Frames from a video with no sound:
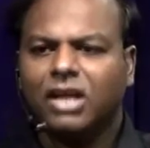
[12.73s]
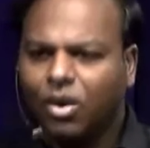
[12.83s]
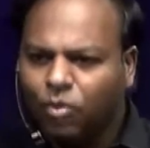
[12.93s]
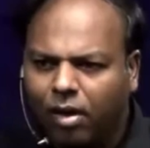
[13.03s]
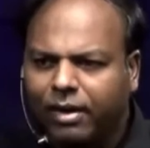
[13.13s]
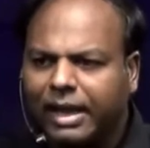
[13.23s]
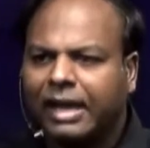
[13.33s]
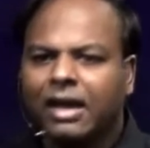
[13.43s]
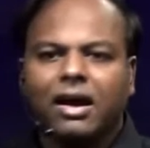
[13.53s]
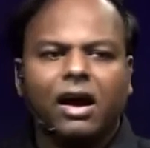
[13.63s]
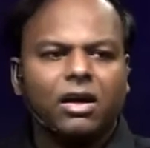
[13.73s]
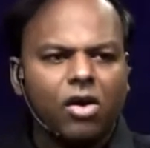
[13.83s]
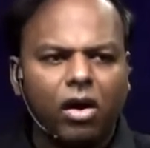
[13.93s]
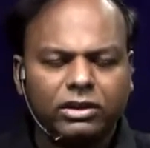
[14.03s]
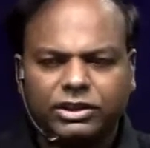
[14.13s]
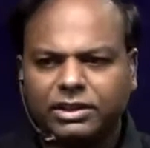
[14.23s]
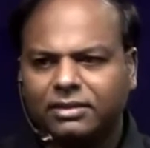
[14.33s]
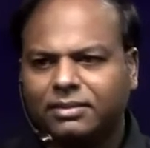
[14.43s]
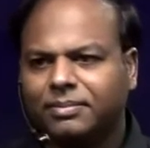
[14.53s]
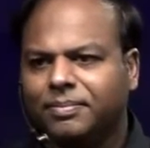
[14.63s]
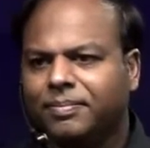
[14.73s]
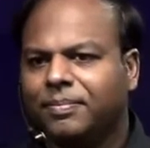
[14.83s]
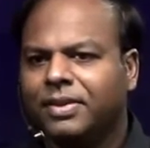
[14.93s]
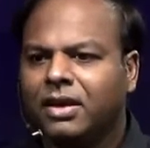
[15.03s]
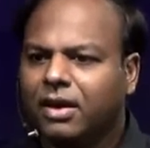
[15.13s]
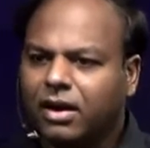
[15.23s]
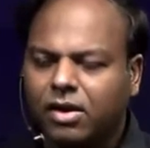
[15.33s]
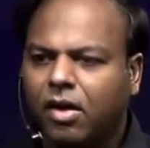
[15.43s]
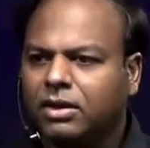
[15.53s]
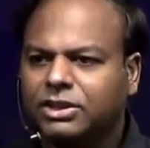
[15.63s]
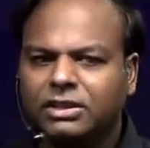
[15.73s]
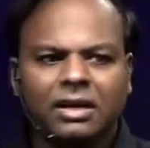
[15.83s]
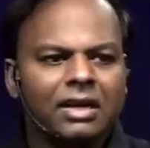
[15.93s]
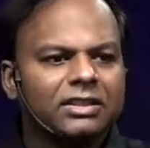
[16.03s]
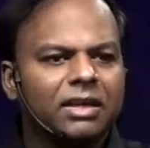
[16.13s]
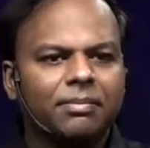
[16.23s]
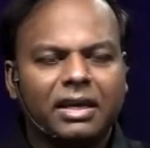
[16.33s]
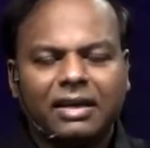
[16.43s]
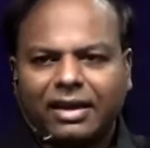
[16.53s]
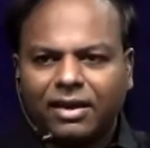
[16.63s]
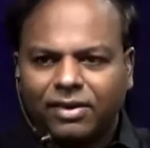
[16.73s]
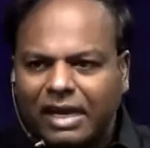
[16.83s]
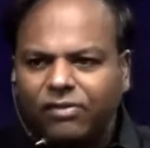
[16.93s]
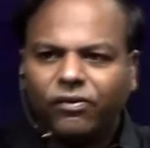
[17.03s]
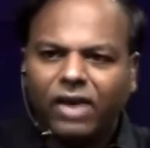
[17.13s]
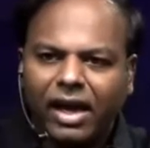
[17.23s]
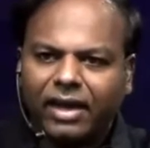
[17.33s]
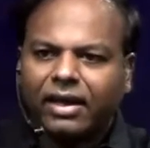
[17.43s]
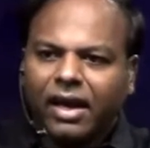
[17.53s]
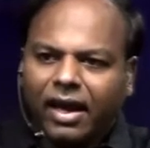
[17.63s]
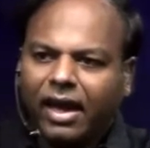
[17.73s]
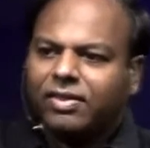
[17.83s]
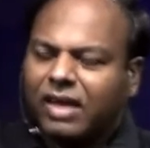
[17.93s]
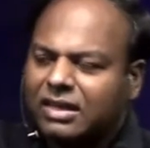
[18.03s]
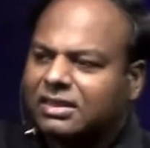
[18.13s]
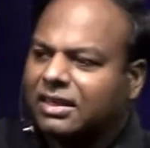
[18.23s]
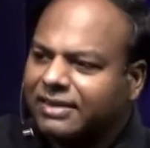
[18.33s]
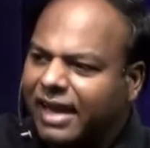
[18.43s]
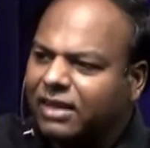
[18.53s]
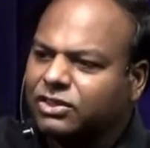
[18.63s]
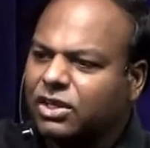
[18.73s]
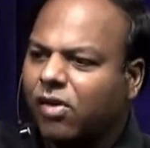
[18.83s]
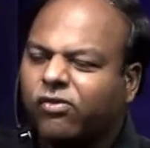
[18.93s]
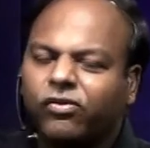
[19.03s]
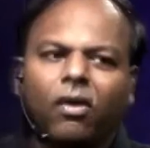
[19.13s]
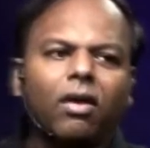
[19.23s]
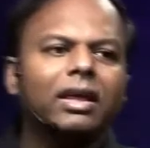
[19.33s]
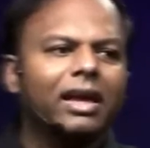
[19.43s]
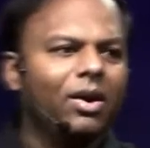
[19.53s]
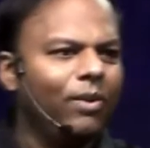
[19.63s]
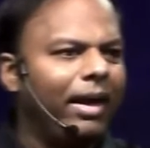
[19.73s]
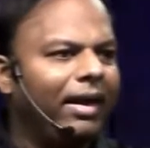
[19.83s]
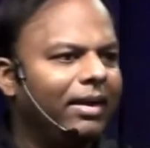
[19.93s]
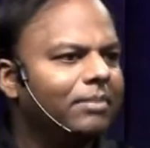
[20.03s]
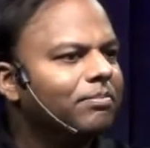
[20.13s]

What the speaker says: A warning, a caution. A caution, something like a red flag. Hey, there is a danger of falling away.